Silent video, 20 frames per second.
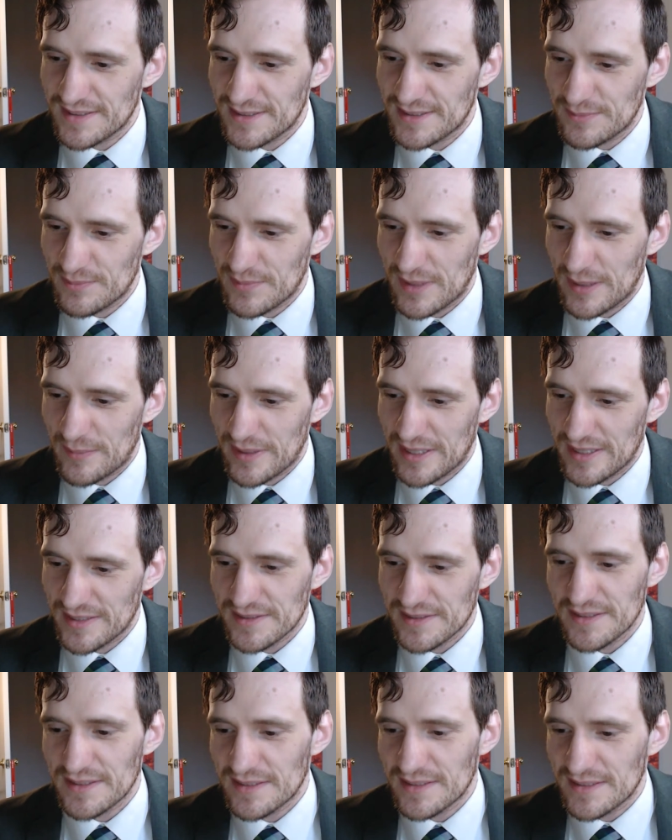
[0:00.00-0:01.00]
My bad.
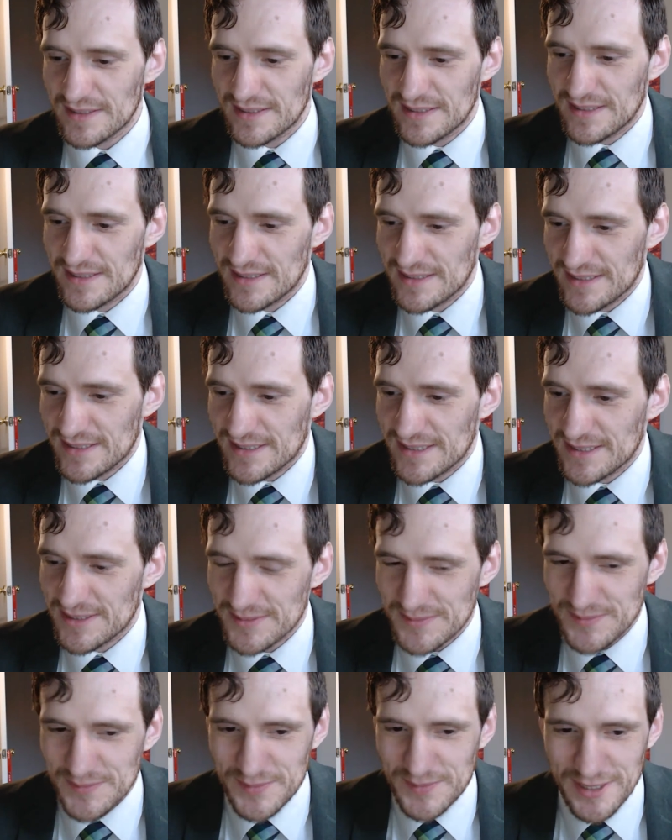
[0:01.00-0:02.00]

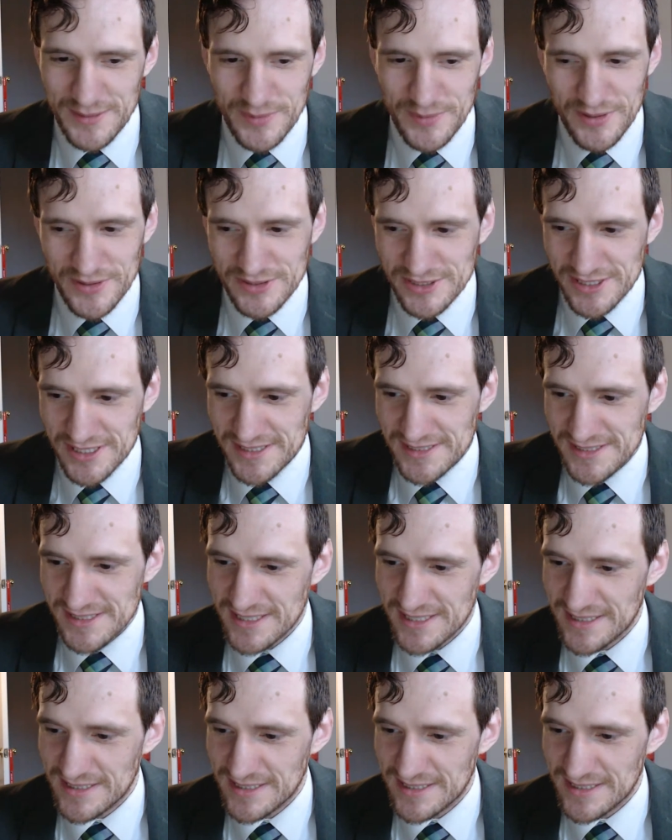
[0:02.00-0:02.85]
I apologize.